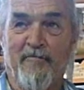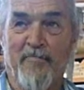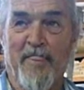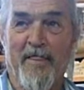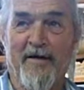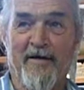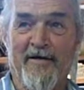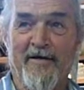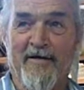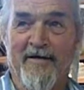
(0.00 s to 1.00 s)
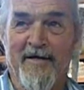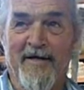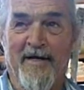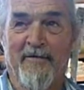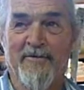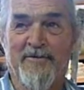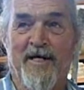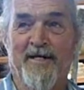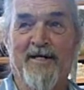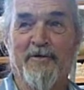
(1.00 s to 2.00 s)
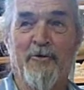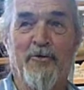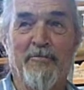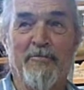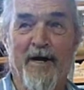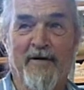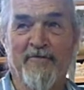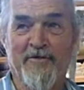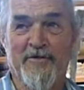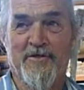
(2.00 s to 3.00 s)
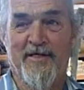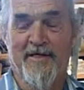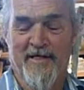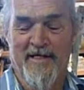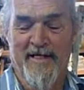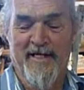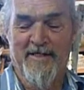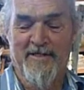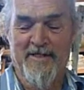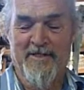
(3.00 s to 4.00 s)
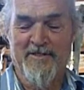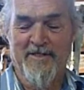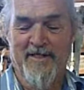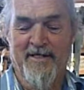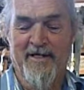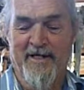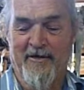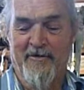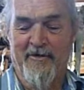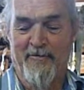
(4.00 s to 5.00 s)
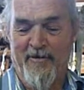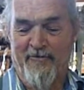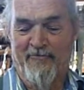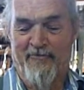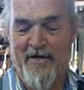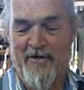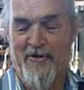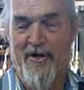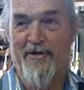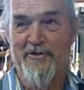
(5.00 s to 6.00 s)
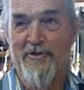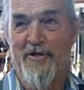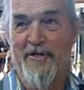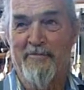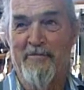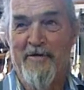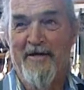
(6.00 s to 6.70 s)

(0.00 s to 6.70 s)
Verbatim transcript: and we sat and ate the whole breakfast, and just, I laid all my fucking knowledge on him.